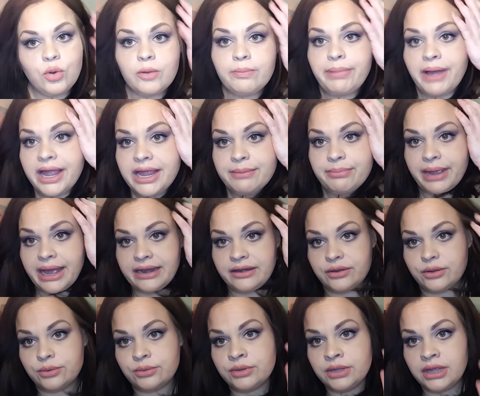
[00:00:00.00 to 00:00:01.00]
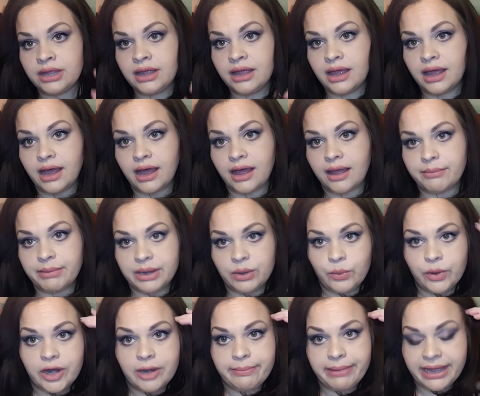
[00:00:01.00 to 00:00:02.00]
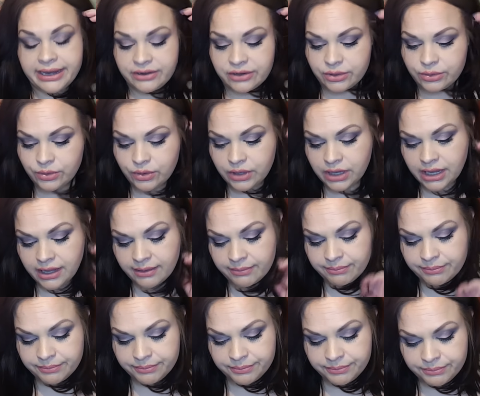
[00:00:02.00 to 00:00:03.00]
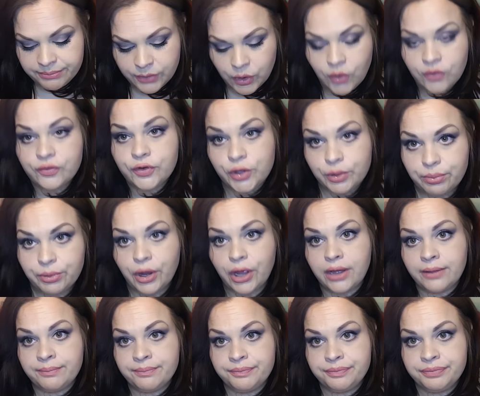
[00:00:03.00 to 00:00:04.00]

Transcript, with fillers: or buy a bandeau um, and wear a bandeau um, over your bra